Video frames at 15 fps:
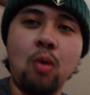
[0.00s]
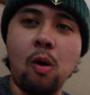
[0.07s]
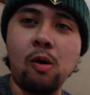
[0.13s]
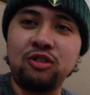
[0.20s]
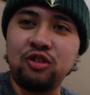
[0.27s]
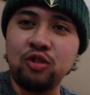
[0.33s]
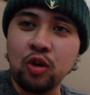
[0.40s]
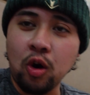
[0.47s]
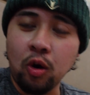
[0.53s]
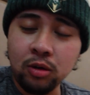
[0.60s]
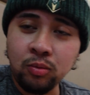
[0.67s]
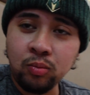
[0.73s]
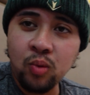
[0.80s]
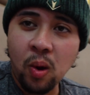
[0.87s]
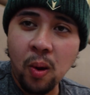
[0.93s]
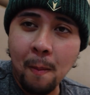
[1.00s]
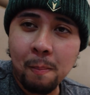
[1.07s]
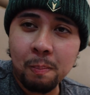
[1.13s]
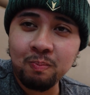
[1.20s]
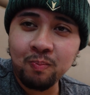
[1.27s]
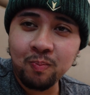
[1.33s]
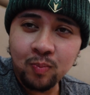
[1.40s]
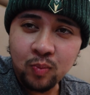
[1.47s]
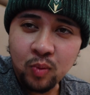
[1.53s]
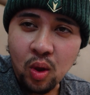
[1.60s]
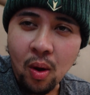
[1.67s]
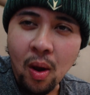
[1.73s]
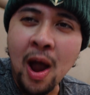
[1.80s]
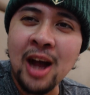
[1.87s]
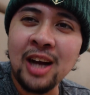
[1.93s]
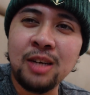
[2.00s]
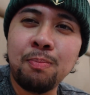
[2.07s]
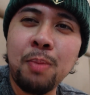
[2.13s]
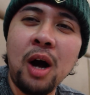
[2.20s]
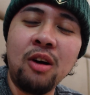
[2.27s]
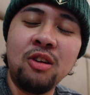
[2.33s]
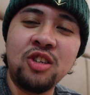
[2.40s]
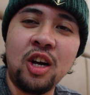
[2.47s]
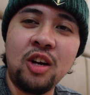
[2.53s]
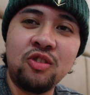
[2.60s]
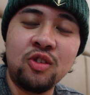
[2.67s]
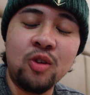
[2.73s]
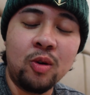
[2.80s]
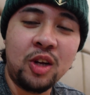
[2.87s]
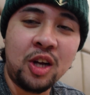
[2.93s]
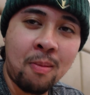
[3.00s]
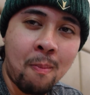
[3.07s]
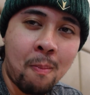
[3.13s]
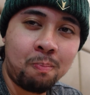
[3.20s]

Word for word: oh, it's still going. I apologize, Sony.